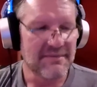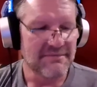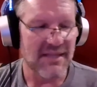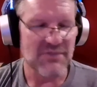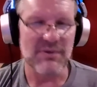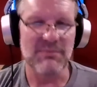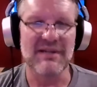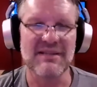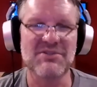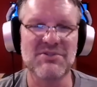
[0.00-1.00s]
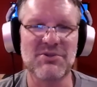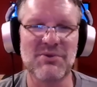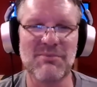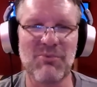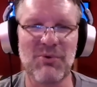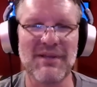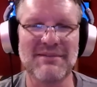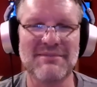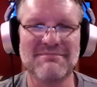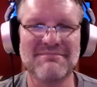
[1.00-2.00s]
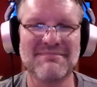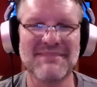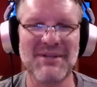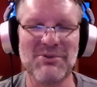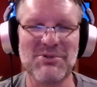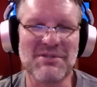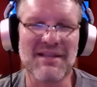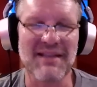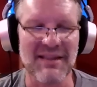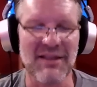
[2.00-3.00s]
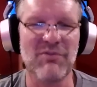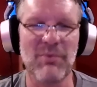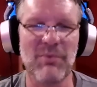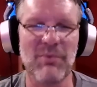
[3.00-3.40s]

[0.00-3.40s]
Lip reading: that's what I'm going to listen to in the morning, just because I love the way